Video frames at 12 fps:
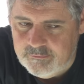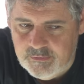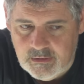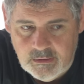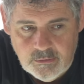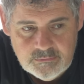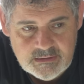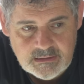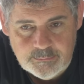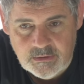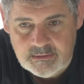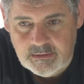a video
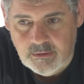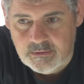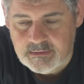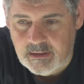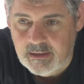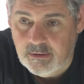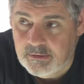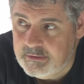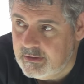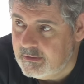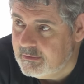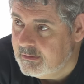6 months ago saying I
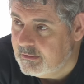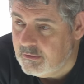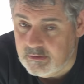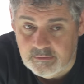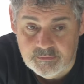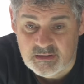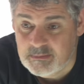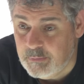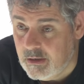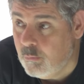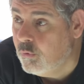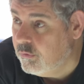think the kind of the
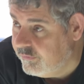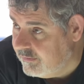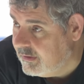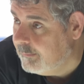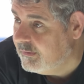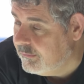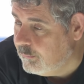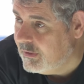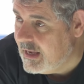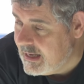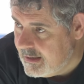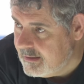spec wars are coming to an
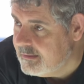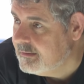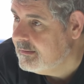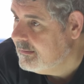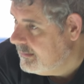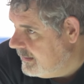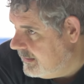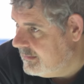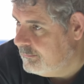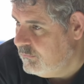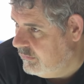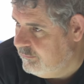end,
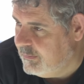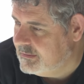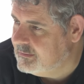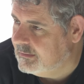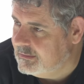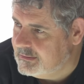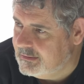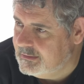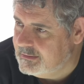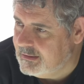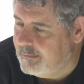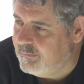and you've basically said
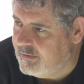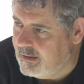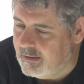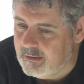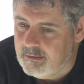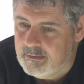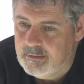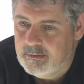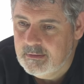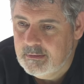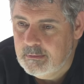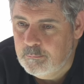the same thing.
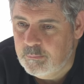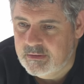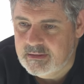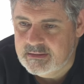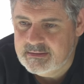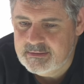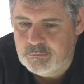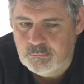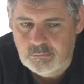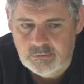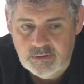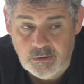But there's
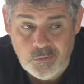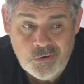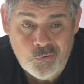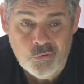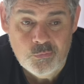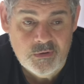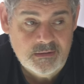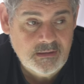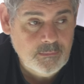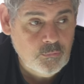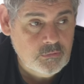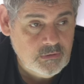still, you know, could we
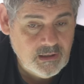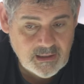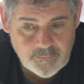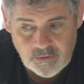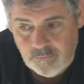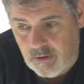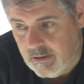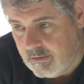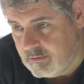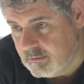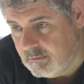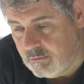see more dynamic
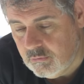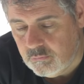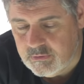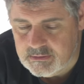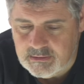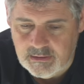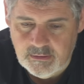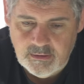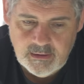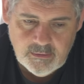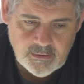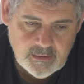range and could we see
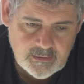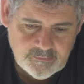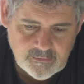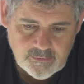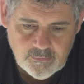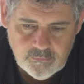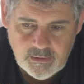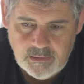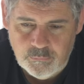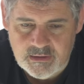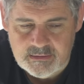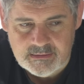higher ISO?
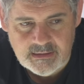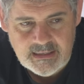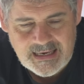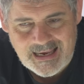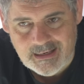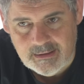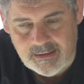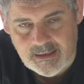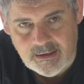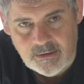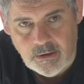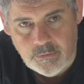And we can see Canon
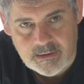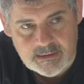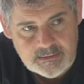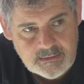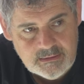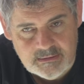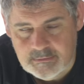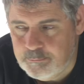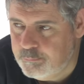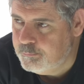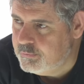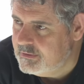now going into this
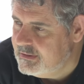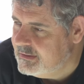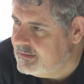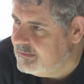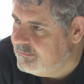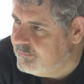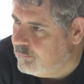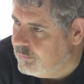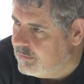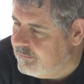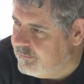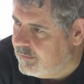predictive
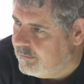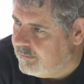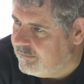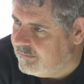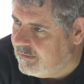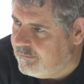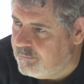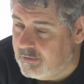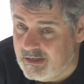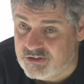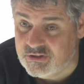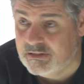autofocus stuff where
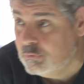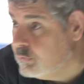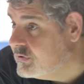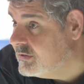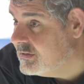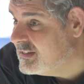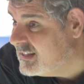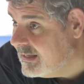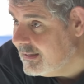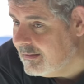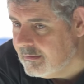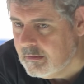it actually looks at the
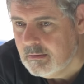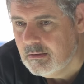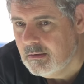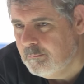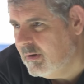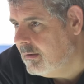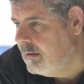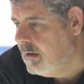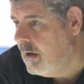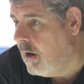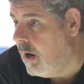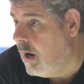scene. But
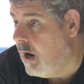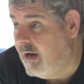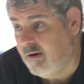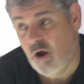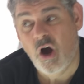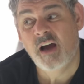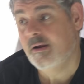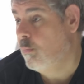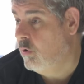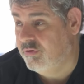I don't